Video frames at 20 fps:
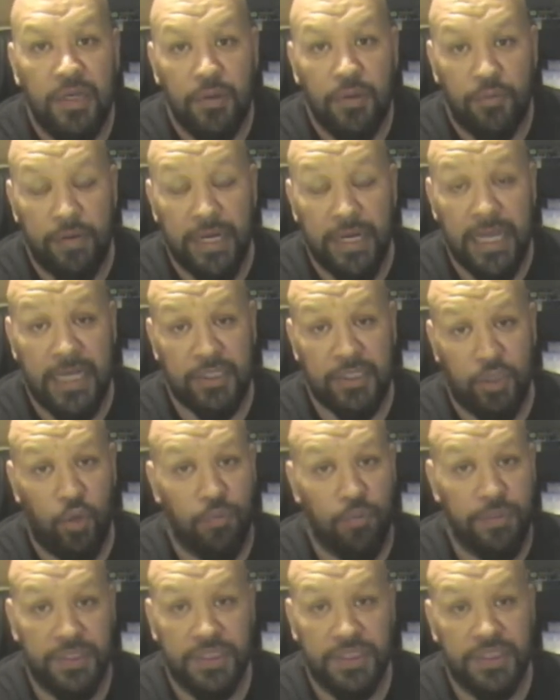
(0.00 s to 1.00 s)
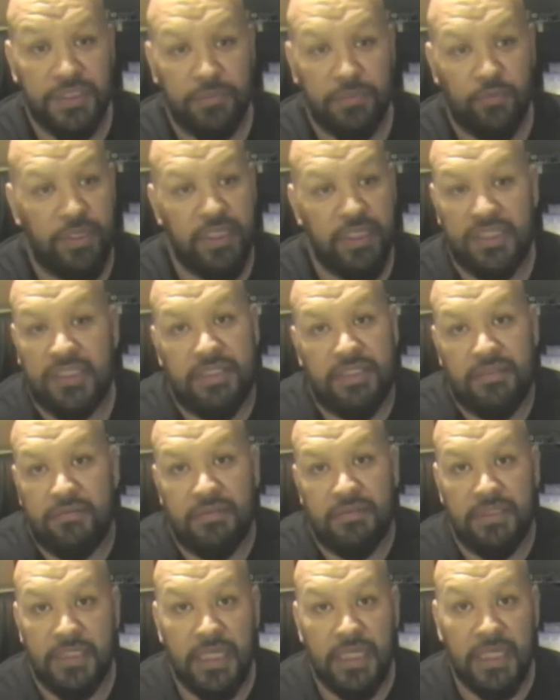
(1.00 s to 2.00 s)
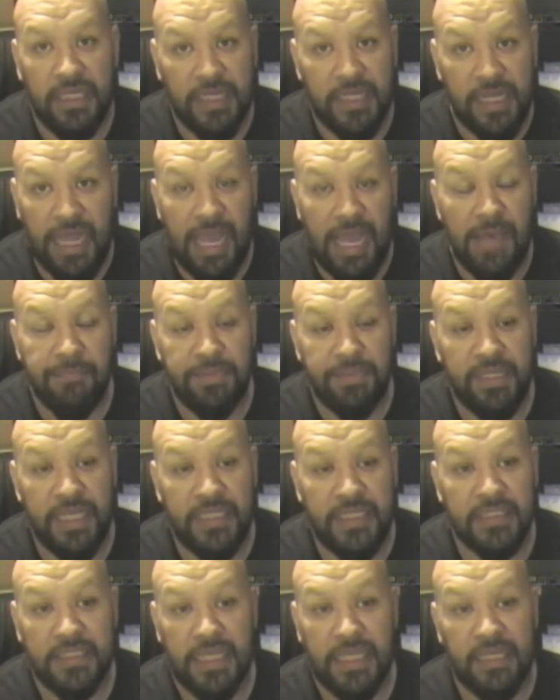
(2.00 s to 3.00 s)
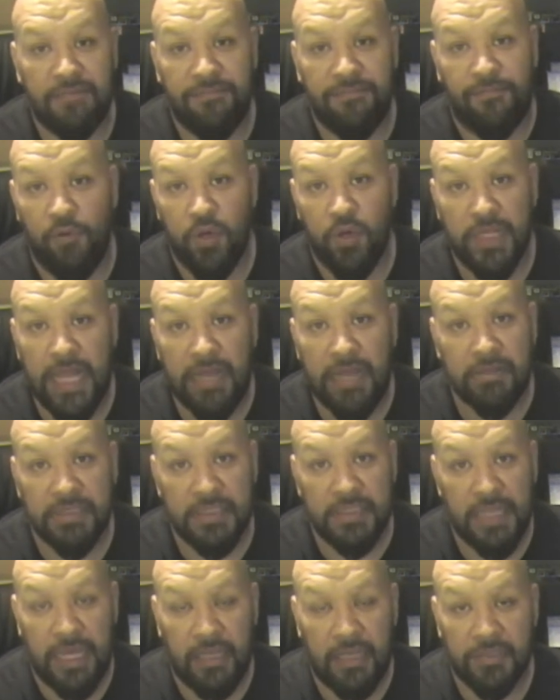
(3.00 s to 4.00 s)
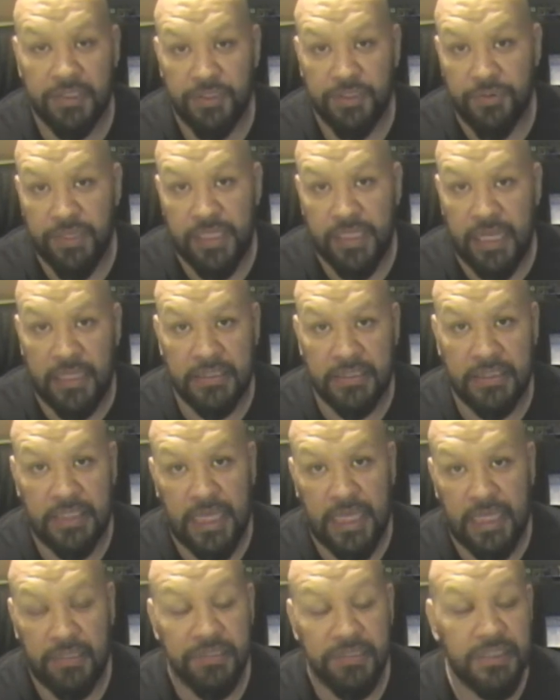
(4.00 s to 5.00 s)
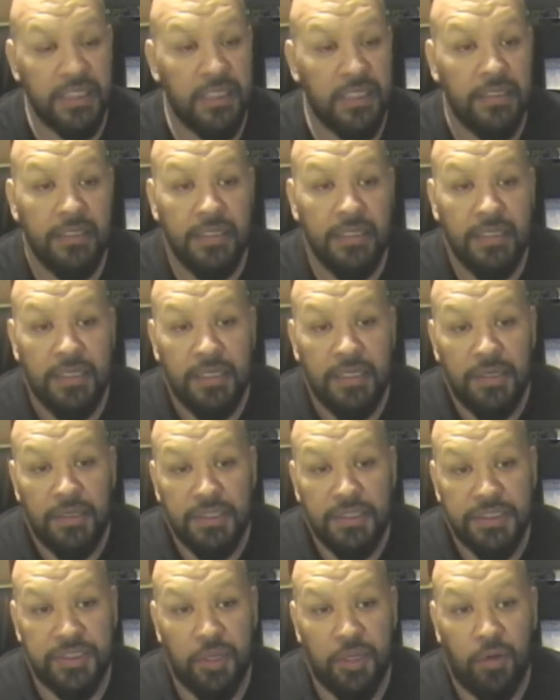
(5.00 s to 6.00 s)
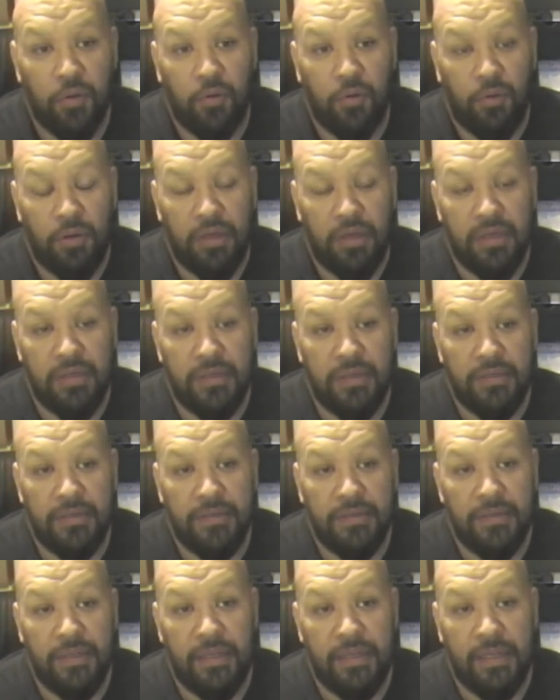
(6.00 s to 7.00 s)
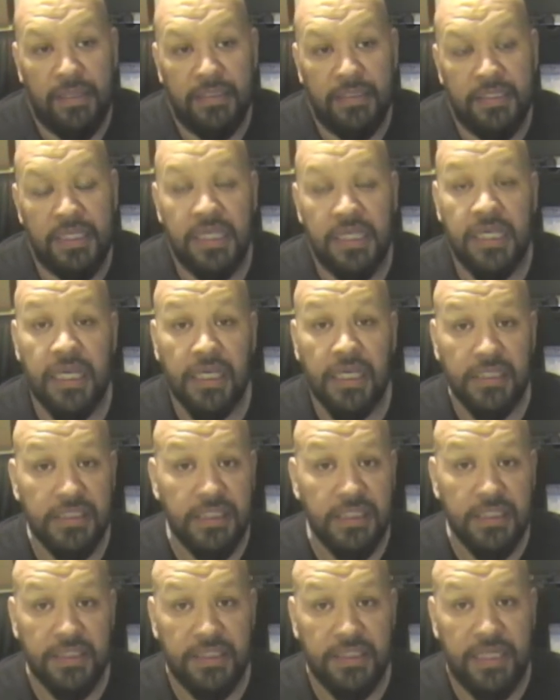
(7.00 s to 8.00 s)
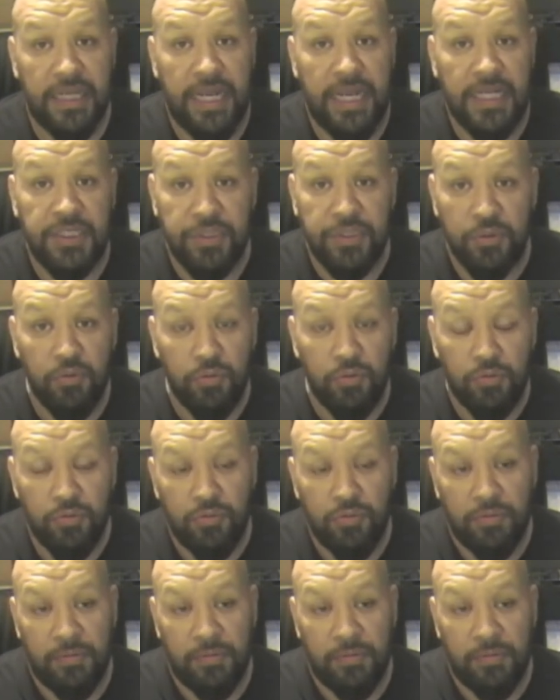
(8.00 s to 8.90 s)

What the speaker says: Red Octobers, which ain't gonna happen. That's like $4,000, $3,000. So the Yeezys that I do